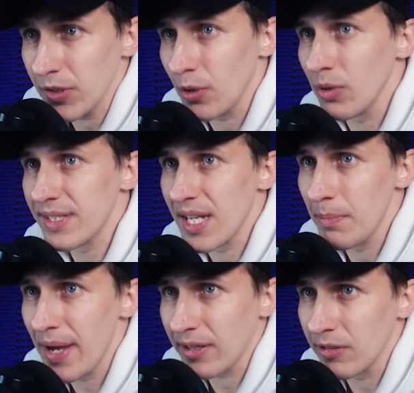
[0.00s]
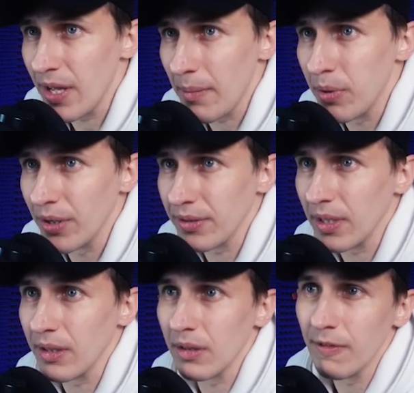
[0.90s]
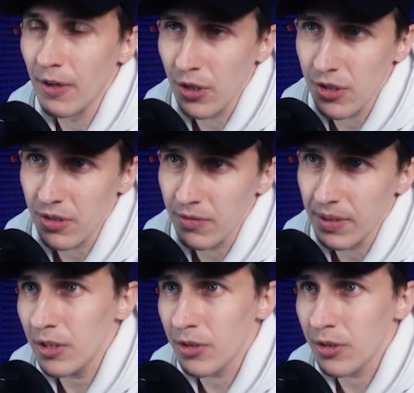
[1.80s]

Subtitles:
So let's get back to that button and the functions of it.